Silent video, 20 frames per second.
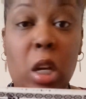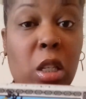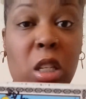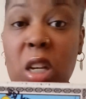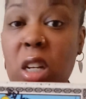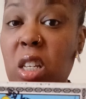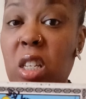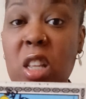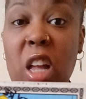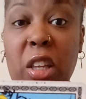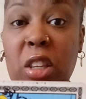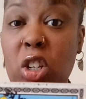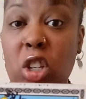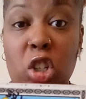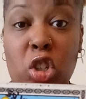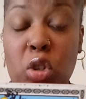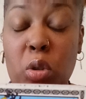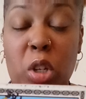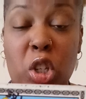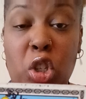then it's nothing
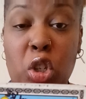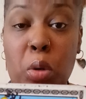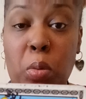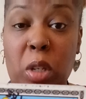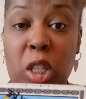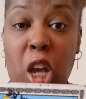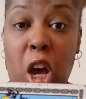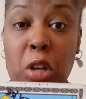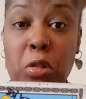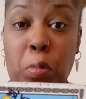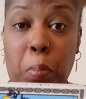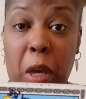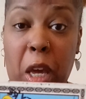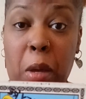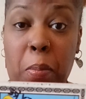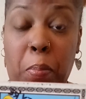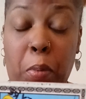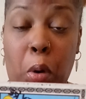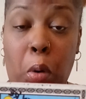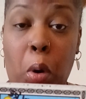that you could do with those
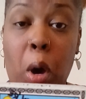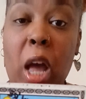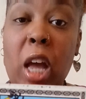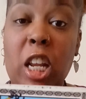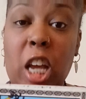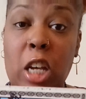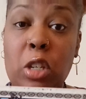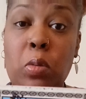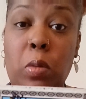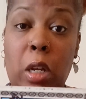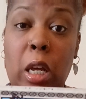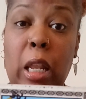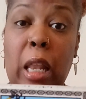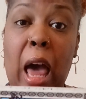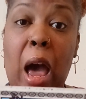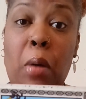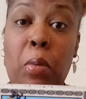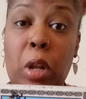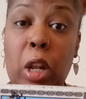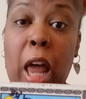people that's what
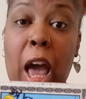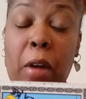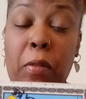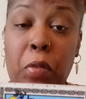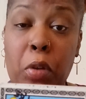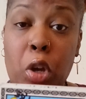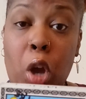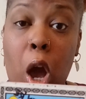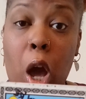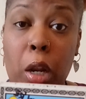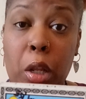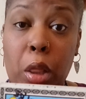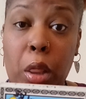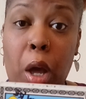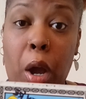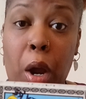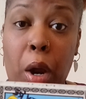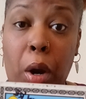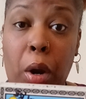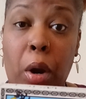allah would like for y'all to
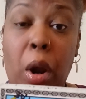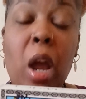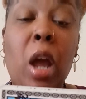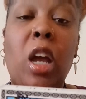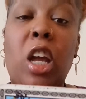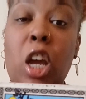learn